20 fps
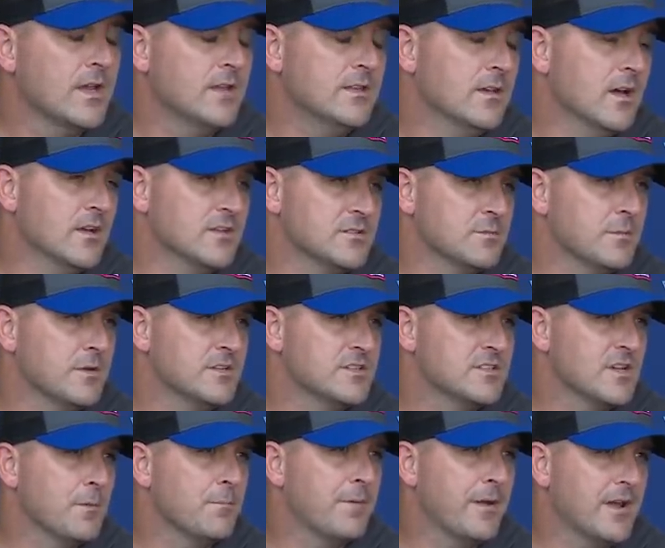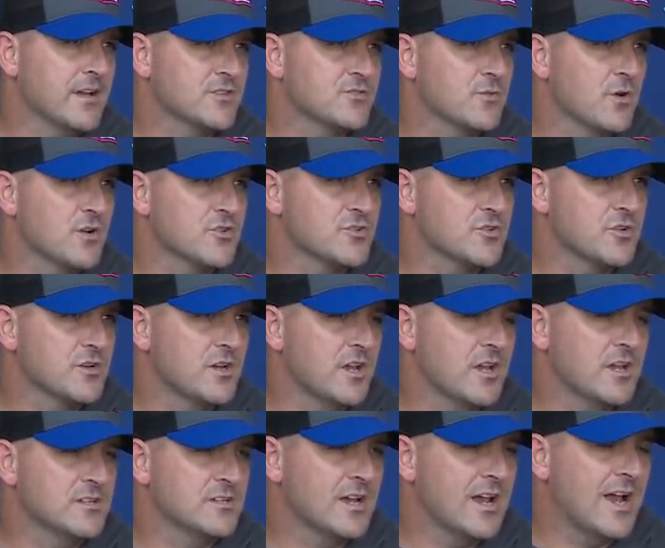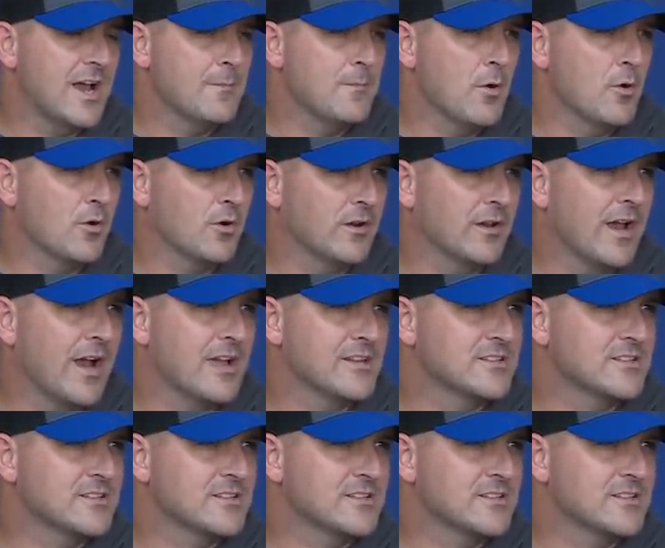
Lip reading: He does. I mean, sub-pass rusher. He's a high-motor guy.